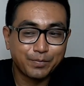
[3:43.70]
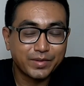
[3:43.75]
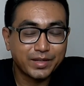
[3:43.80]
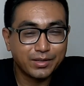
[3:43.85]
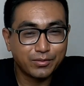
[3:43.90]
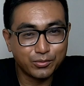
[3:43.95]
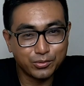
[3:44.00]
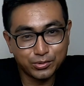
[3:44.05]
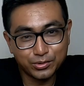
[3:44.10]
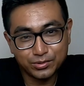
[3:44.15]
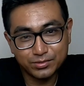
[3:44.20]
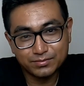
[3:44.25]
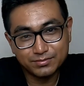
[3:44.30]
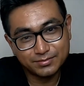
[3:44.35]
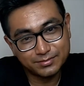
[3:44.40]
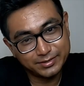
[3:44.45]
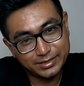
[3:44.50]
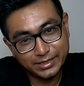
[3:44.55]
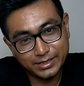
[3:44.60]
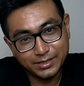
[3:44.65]
I wore
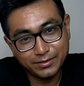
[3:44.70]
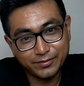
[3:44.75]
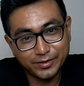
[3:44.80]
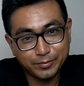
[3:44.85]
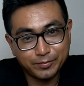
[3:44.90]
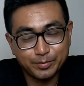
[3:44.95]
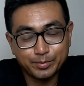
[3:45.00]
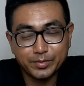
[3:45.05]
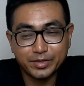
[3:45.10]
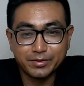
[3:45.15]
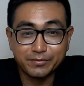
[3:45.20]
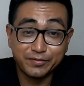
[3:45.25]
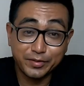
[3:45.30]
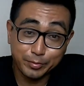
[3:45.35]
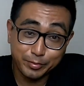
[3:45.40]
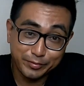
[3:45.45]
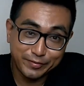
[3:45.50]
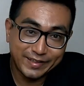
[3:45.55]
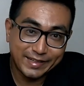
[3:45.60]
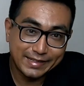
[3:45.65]
Nike
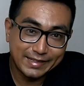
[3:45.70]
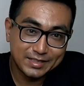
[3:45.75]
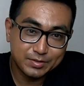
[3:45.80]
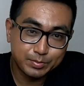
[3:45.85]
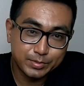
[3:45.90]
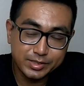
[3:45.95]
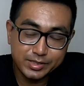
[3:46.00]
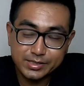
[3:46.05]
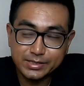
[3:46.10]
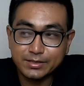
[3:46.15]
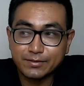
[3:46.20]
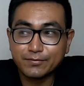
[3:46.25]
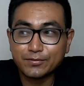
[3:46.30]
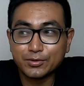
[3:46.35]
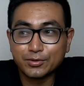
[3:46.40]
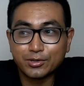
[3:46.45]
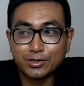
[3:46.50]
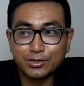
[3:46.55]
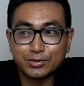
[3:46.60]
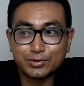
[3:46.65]
Vaporfly Next %
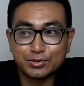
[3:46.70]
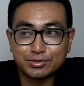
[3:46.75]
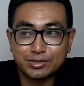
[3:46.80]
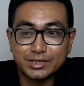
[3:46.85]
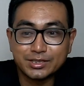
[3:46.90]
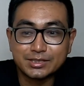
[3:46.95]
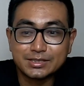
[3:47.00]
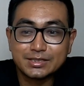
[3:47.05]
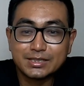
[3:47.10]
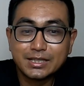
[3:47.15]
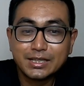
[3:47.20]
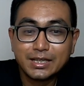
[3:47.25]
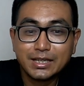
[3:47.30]
for all those runs.